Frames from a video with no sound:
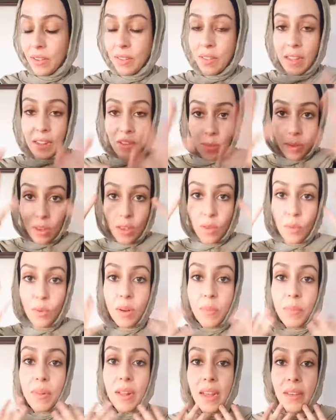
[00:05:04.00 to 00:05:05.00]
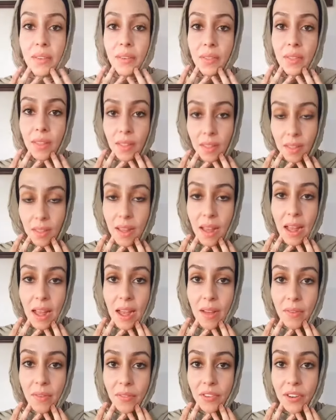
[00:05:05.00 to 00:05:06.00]
that's what you would apply
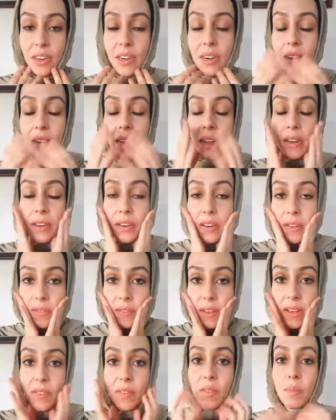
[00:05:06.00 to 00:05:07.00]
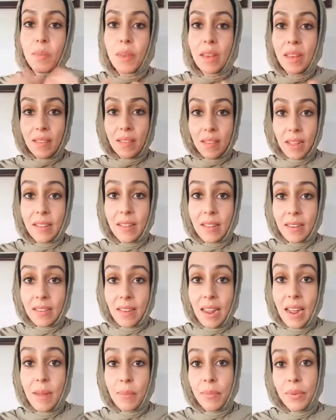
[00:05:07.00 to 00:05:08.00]
after, and your face will be slightly
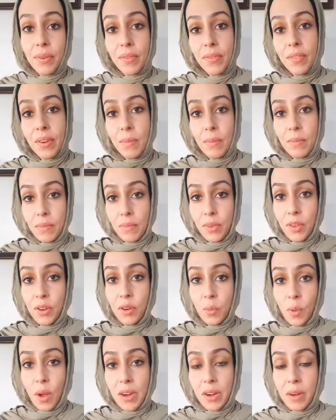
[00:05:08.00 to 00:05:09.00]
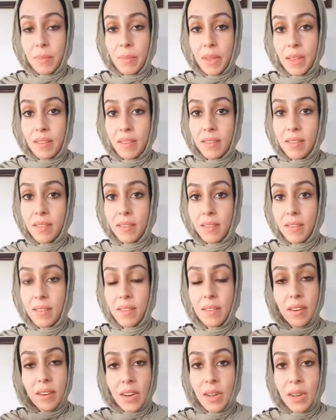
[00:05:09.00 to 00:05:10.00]
damp from your water-based
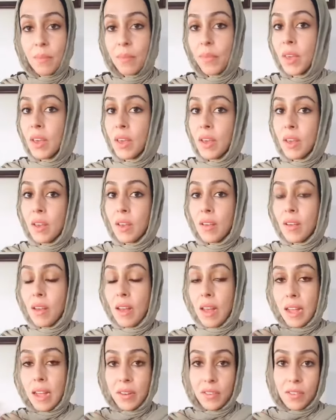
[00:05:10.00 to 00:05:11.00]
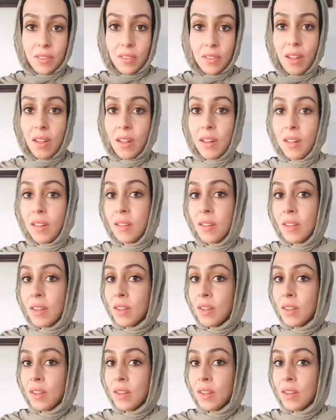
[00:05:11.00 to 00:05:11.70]
serum, hydrosol,